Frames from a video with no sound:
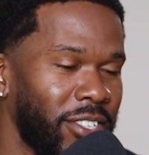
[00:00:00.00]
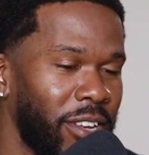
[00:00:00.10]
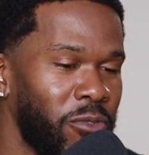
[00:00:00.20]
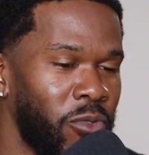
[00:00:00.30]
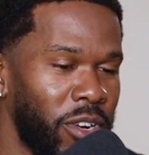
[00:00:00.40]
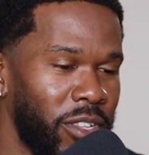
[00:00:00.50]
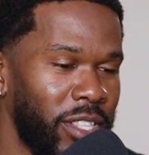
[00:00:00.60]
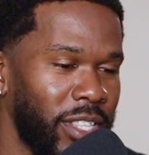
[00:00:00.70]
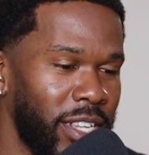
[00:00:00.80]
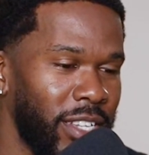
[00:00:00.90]
So what are the
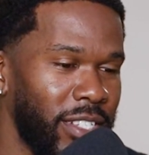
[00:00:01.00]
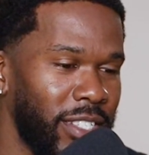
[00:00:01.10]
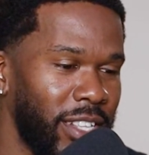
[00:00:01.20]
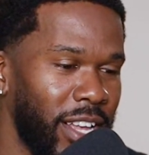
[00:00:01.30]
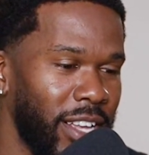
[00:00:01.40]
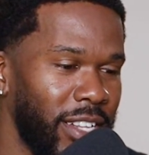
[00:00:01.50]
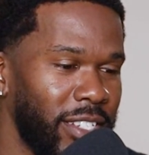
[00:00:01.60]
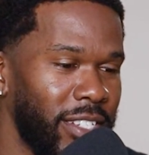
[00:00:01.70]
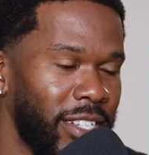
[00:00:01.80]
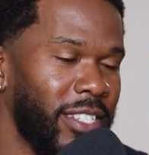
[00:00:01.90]
things that,
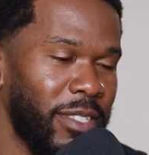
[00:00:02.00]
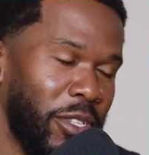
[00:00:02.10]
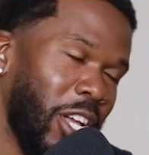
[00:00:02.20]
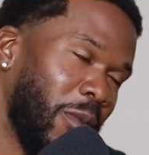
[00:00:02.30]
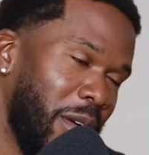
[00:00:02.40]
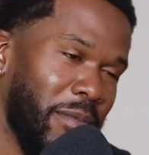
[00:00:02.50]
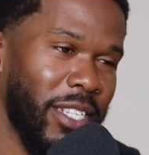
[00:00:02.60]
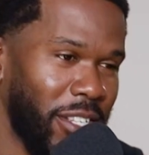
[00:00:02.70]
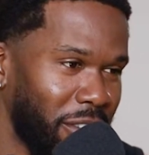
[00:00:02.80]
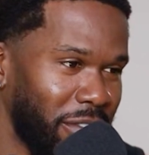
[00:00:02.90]
let me talk about
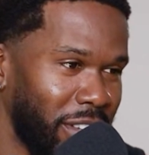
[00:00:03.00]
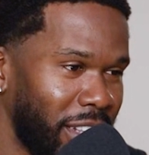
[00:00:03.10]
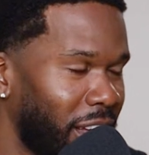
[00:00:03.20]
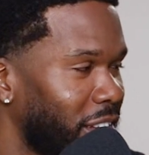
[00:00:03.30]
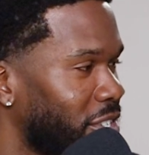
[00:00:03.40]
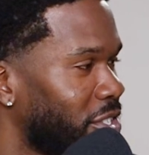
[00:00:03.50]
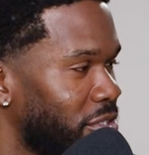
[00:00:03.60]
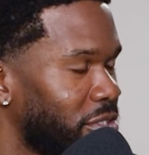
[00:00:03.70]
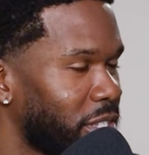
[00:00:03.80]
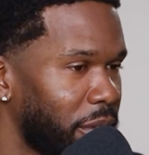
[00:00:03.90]
myself and then I'll let you
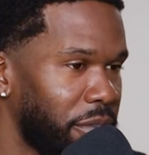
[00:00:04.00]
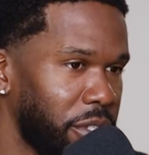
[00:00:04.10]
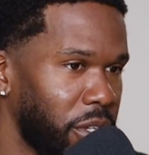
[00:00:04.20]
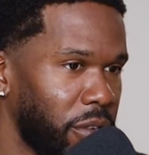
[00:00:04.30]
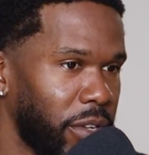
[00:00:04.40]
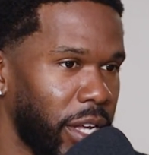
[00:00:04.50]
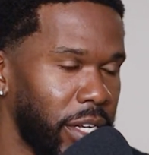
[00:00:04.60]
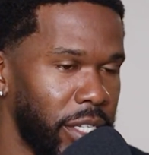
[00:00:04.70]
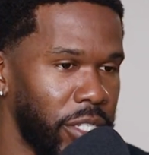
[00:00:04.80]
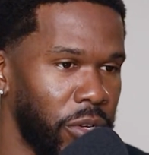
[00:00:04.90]
do the same for yourself.
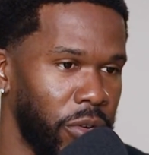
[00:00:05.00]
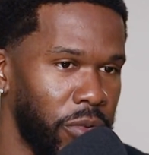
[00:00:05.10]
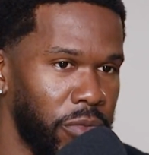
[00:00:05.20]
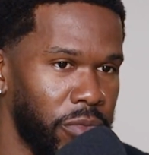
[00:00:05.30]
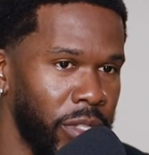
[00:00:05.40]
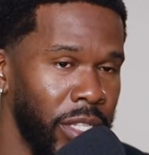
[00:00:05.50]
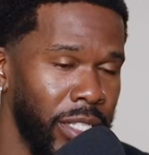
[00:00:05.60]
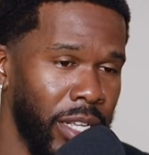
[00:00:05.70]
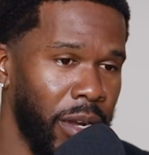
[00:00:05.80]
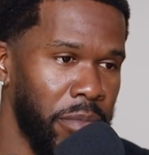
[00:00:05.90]
So
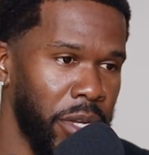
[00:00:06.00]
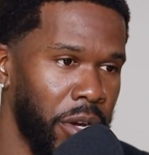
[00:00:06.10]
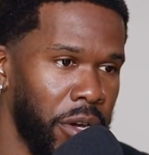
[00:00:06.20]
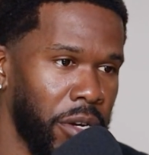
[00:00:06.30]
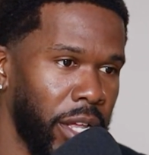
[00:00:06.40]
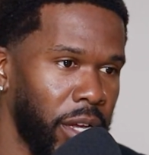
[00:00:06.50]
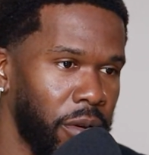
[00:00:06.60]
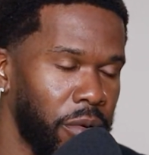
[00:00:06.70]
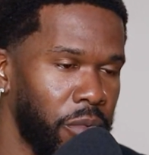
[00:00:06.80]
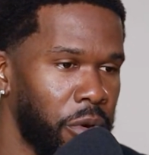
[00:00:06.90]
things that I'm big on are
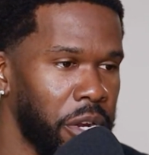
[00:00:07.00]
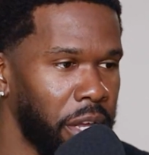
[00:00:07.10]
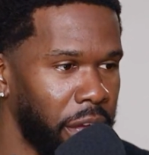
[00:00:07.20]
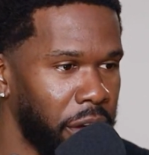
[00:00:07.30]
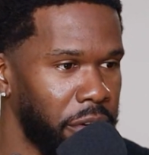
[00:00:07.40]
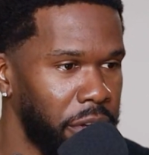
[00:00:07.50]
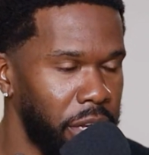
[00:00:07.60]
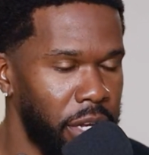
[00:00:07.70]
working out,